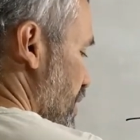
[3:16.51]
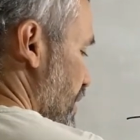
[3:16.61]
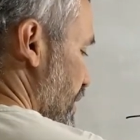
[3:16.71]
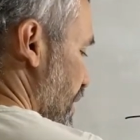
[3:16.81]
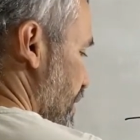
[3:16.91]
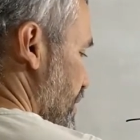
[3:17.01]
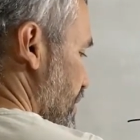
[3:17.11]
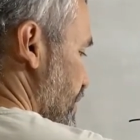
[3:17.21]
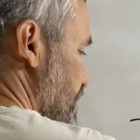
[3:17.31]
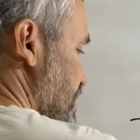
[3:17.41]
90
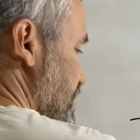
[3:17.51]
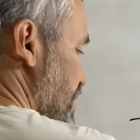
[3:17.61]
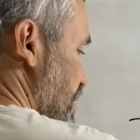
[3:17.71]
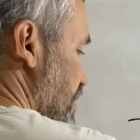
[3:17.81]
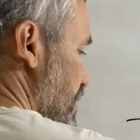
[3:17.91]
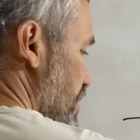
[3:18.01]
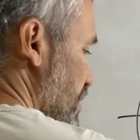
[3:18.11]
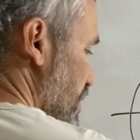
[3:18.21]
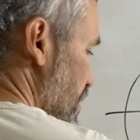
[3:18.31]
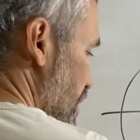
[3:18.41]
degrees is here,
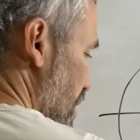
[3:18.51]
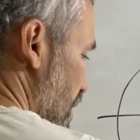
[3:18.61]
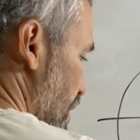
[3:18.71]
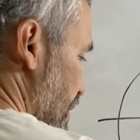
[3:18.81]
and